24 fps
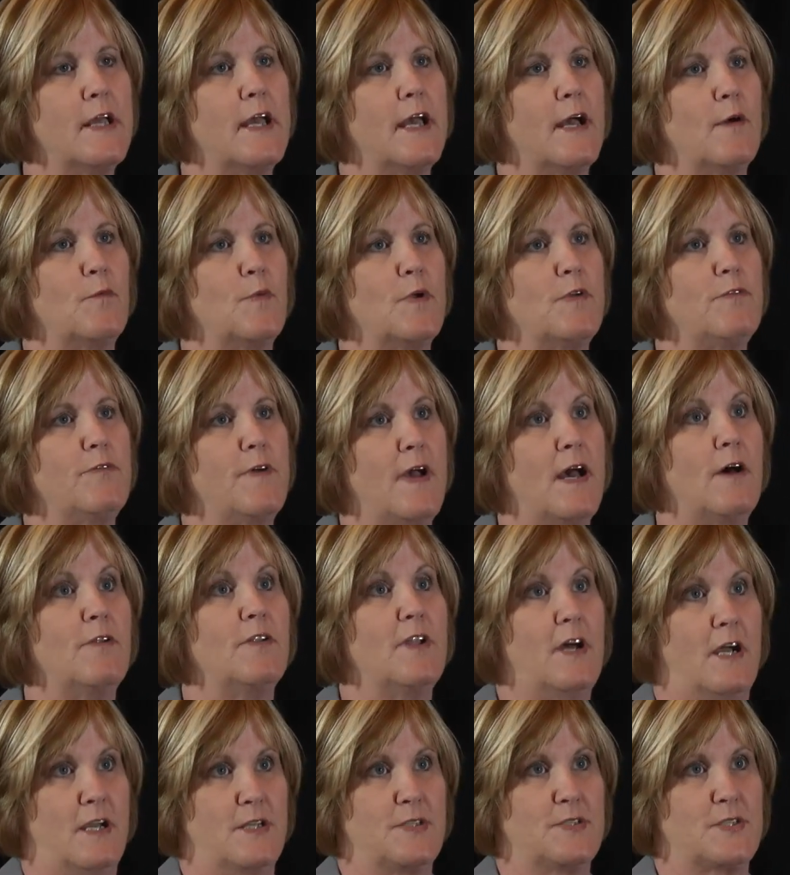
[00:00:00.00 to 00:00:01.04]
And we found
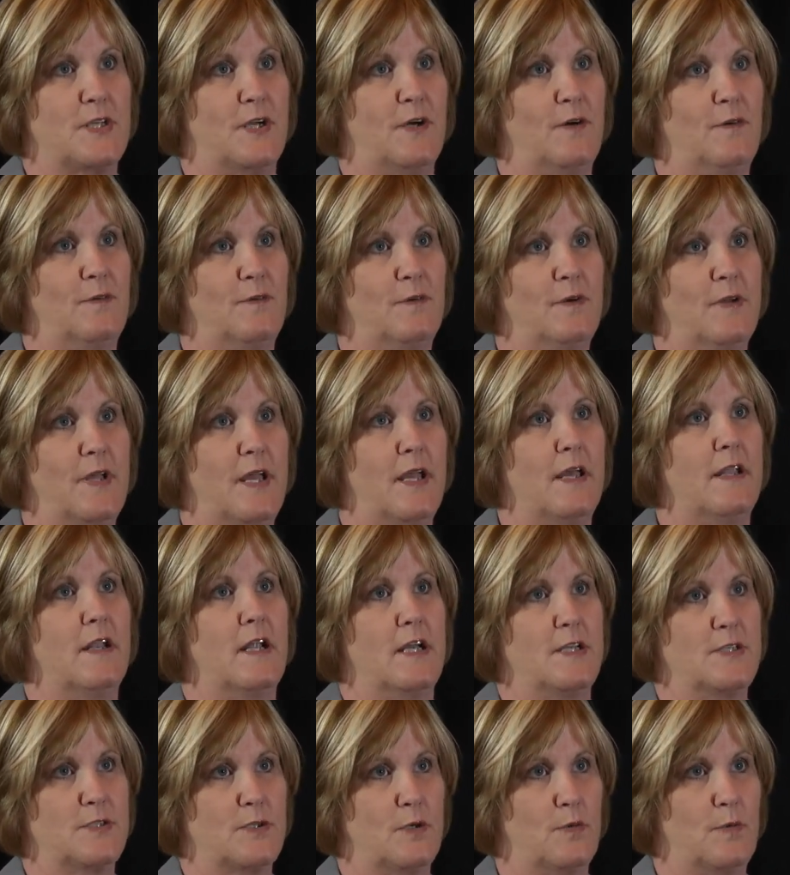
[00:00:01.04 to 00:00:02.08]
ISO and
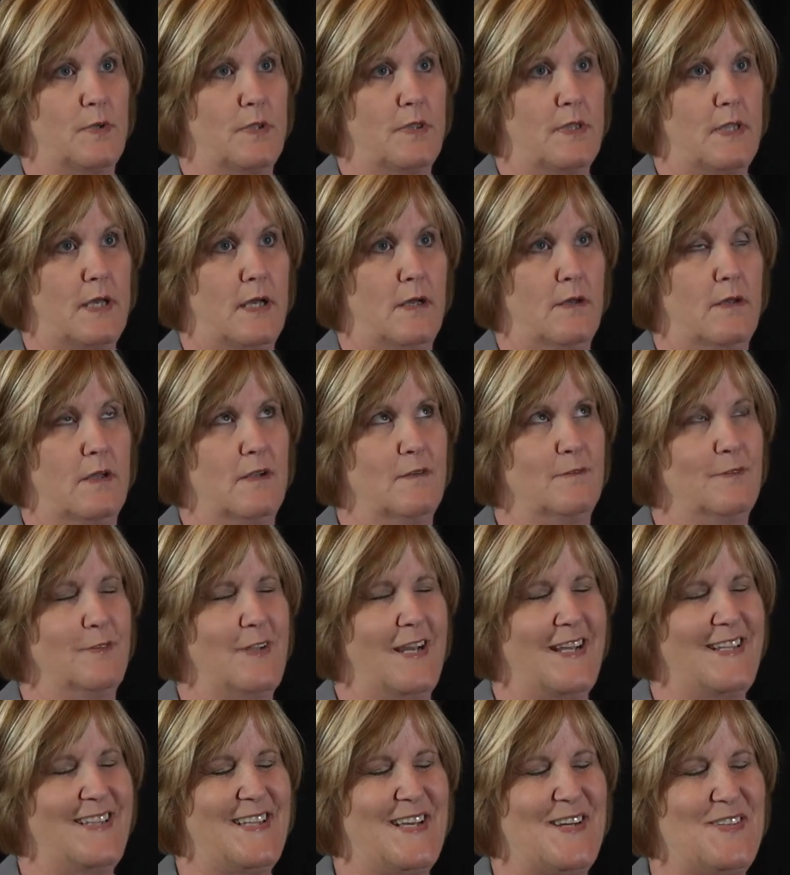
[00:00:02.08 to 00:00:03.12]
ISO
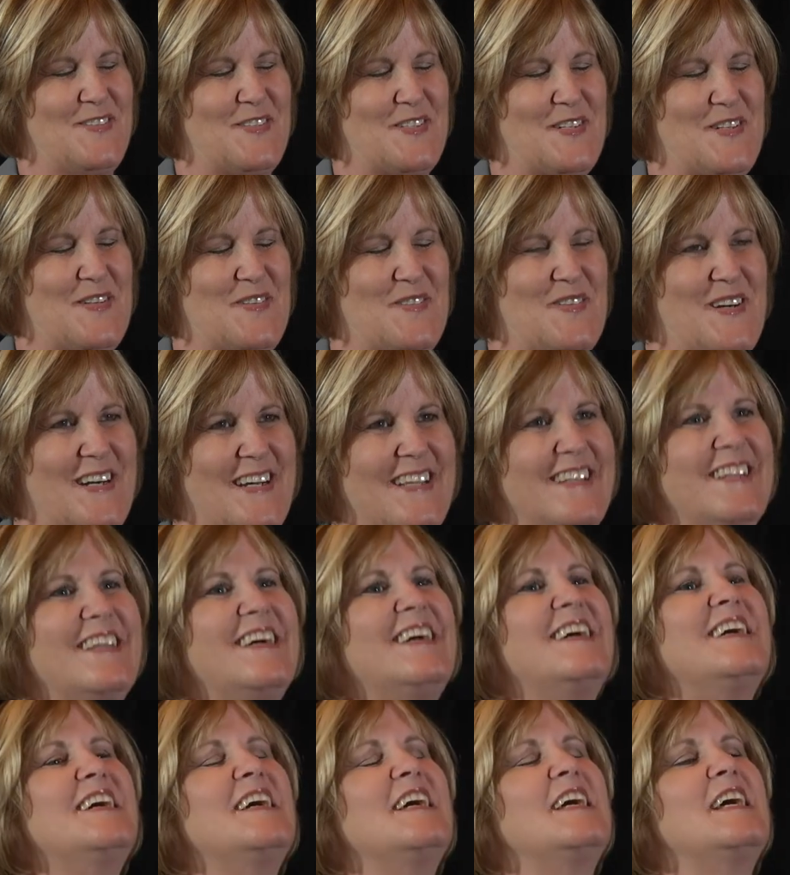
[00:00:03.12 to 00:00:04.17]

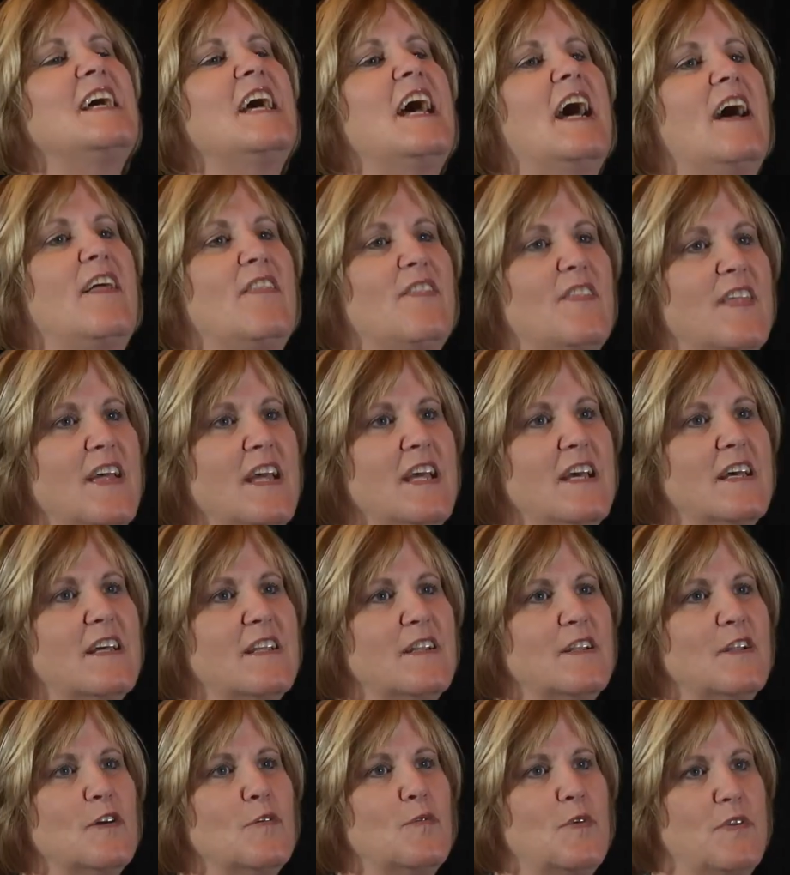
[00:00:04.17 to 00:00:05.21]
9001, and
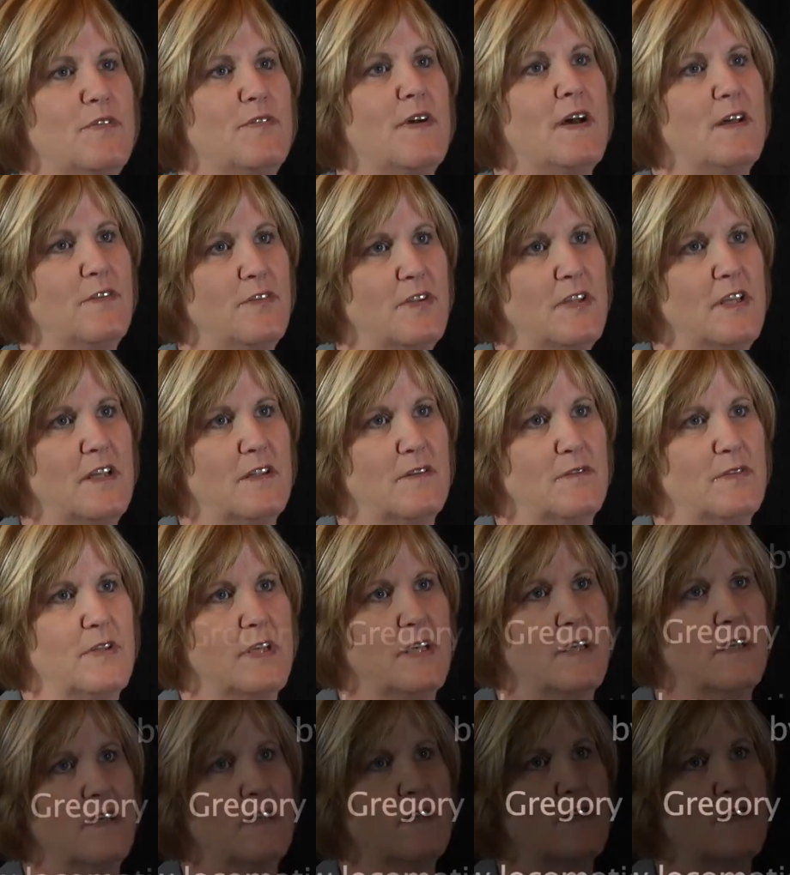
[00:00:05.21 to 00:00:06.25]
then we found DNV.